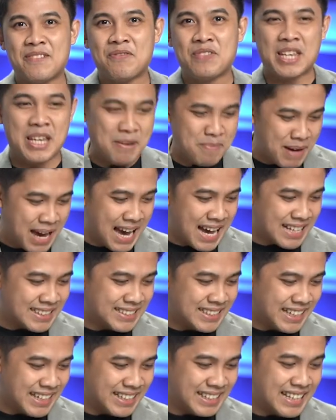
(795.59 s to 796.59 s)

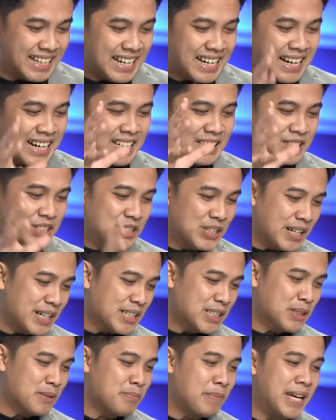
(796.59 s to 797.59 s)
Imagine,
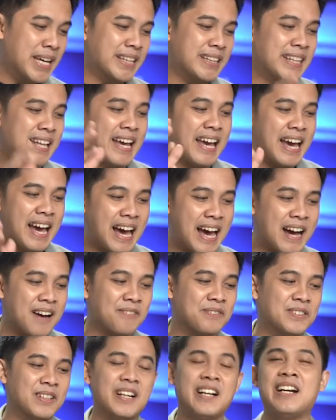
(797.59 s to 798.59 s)
adjustment
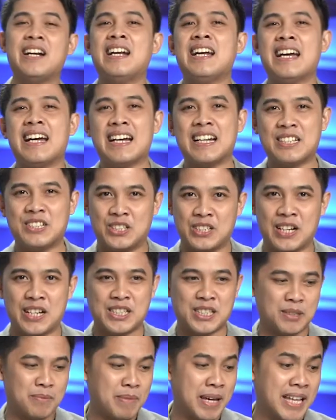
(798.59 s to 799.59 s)
after
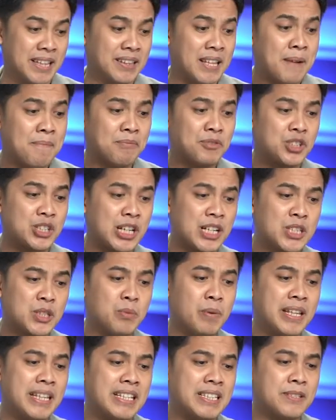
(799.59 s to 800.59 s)
adjustment. Just
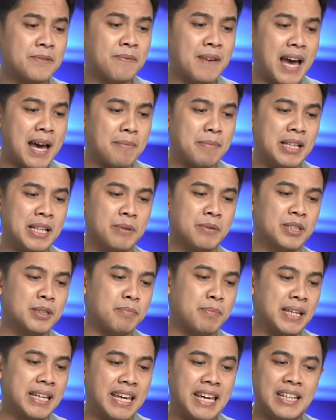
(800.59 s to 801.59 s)
when his family was
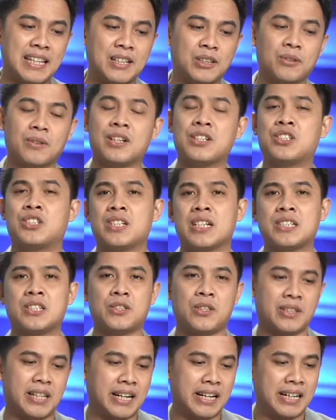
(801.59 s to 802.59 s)
beginning to
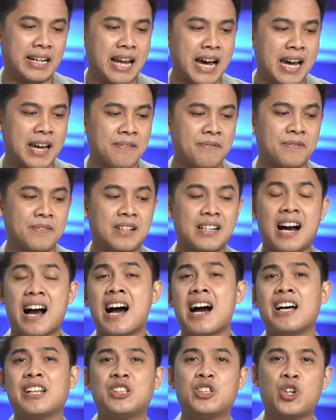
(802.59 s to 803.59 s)
adjust to their life,
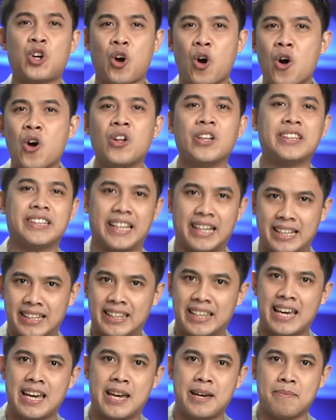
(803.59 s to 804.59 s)
God called
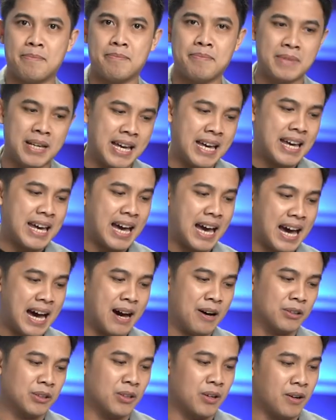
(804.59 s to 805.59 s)
them
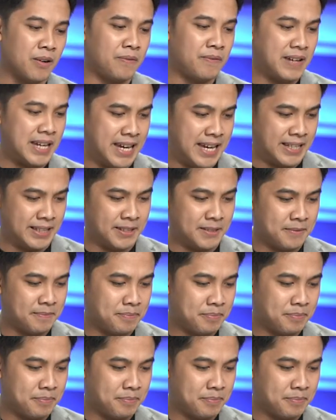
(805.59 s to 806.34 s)
out of it.